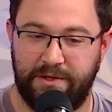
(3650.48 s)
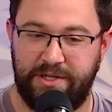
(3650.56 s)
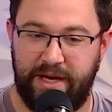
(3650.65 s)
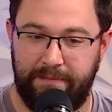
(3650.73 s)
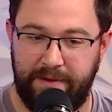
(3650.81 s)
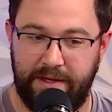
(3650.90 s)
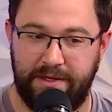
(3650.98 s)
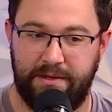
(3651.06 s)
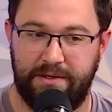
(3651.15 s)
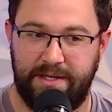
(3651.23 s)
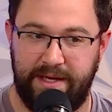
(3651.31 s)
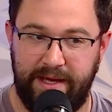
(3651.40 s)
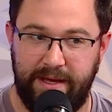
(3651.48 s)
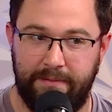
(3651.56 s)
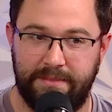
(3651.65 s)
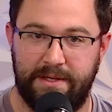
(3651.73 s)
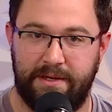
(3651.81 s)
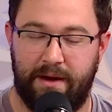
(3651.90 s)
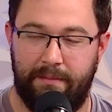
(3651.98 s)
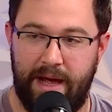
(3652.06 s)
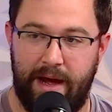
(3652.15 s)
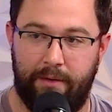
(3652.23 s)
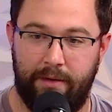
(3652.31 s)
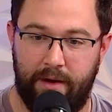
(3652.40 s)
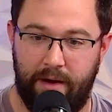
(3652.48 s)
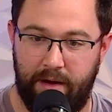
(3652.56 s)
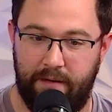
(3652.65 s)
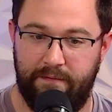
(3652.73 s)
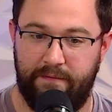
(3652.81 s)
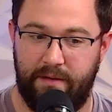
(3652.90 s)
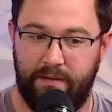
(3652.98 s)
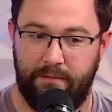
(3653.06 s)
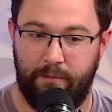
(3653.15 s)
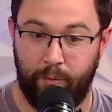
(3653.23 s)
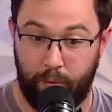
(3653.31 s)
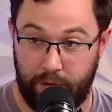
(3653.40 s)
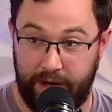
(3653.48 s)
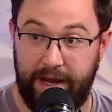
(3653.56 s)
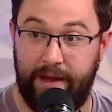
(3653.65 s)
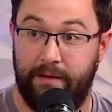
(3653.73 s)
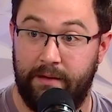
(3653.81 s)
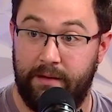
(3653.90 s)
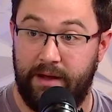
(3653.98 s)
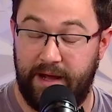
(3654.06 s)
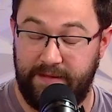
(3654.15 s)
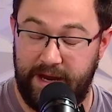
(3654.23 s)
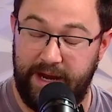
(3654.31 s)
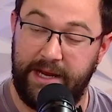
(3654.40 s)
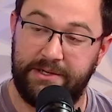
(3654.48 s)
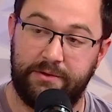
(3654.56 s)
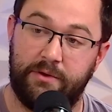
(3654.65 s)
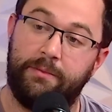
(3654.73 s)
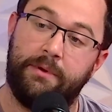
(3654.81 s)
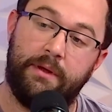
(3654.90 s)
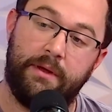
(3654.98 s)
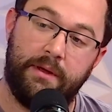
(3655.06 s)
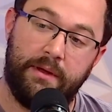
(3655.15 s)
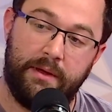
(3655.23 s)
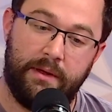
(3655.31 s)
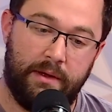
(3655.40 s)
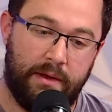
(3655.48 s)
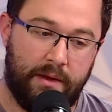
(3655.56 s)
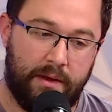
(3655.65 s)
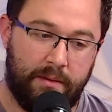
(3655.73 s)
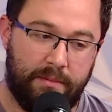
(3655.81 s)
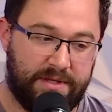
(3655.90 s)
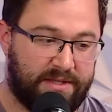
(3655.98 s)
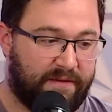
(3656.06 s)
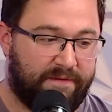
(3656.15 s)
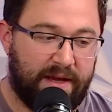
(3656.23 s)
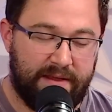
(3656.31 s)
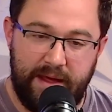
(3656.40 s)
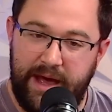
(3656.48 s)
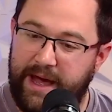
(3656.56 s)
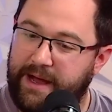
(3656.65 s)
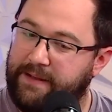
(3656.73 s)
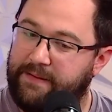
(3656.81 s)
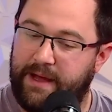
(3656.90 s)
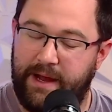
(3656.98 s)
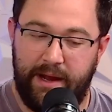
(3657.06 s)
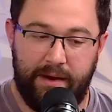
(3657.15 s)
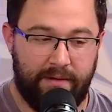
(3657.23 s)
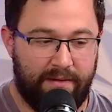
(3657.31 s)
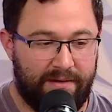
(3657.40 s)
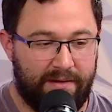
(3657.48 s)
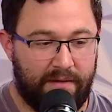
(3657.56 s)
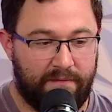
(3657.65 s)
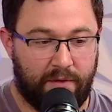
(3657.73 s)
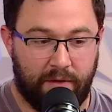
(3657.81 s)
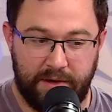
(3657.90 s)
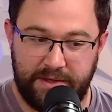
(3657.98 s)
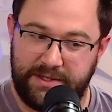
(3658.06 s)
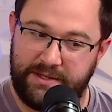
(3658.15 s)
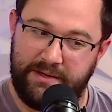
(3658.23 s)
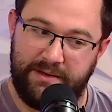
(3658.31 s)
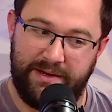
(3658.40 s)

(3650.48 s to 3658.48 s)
champion teams to come out of Ward 8 at that age group. But stuff like that. And then, of course,